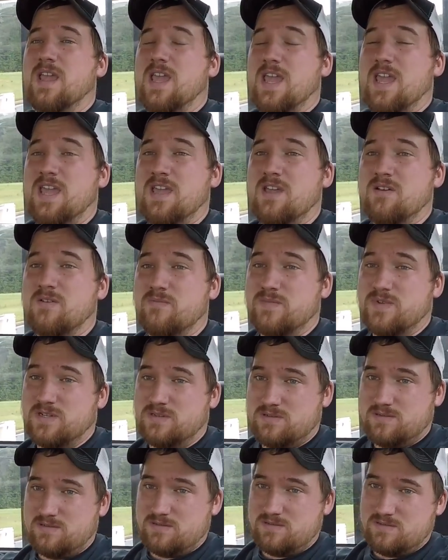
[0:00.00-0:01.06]

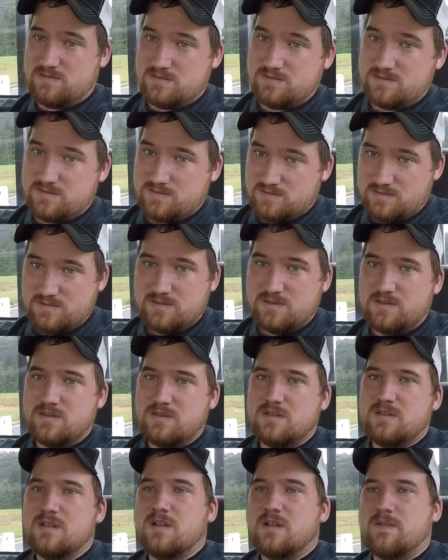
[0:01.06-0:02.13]

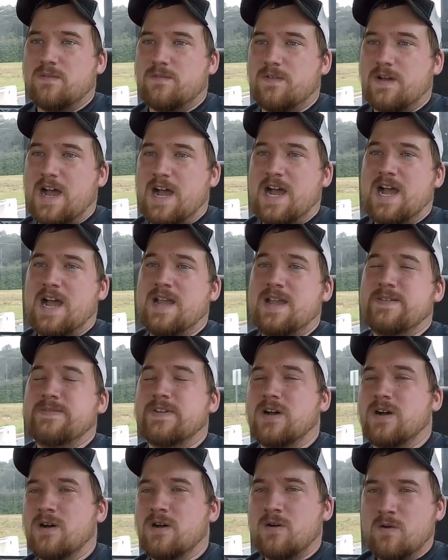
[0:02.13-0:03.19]

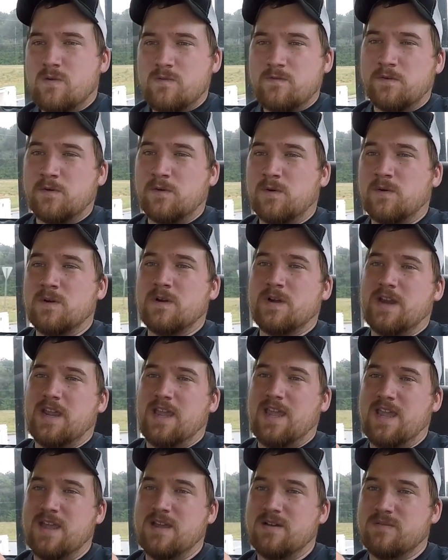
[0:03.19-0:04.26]

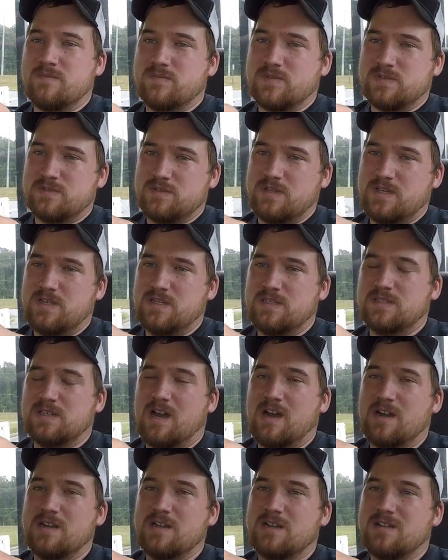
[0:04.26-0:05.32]
M504M. It's
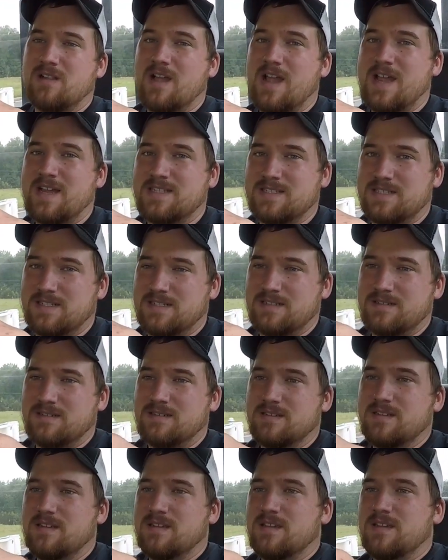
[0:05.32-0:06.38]
not a classic.
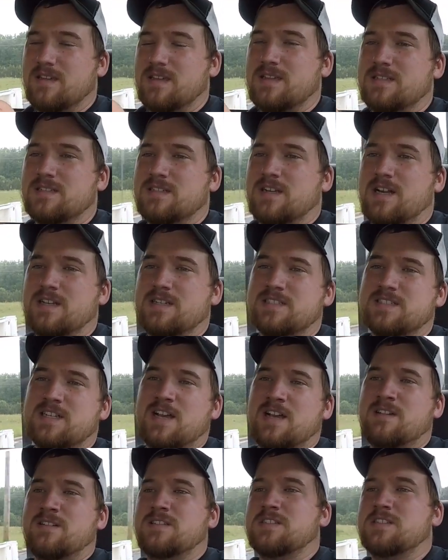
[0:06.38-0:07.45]
It's not a
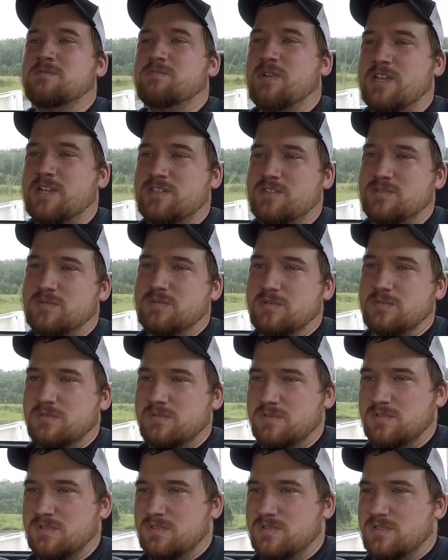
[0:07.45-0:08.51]
silage special.
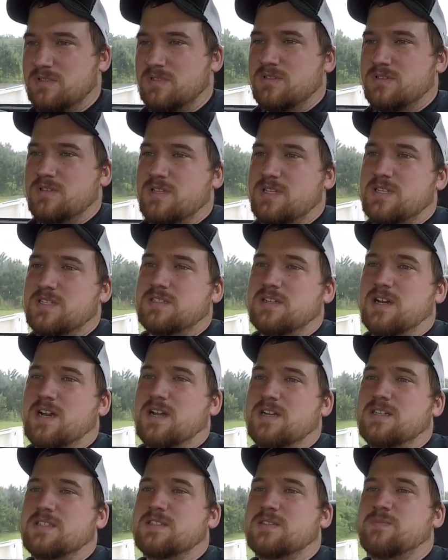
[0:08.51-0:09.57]
It's
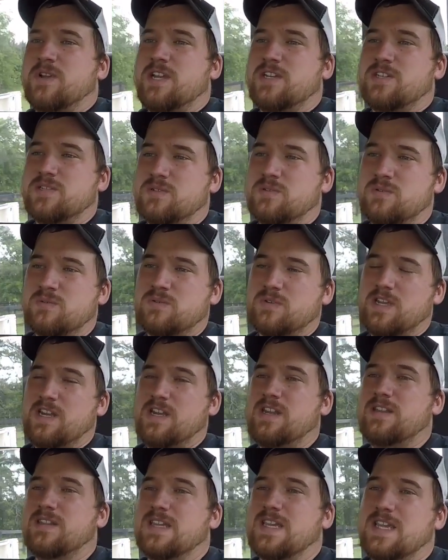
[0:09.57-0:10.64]
not a special
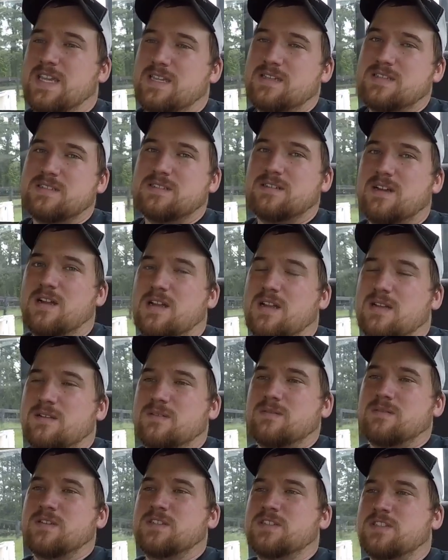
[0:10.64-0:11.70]
anything. It's
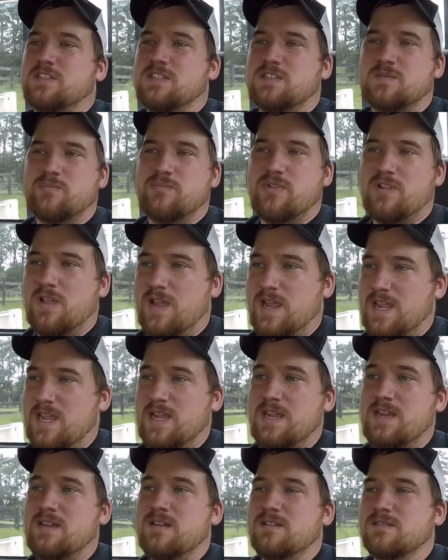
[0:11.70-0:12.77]
just
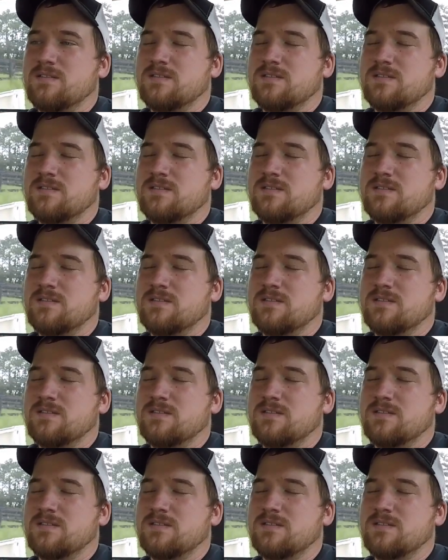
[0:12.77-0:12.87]
plain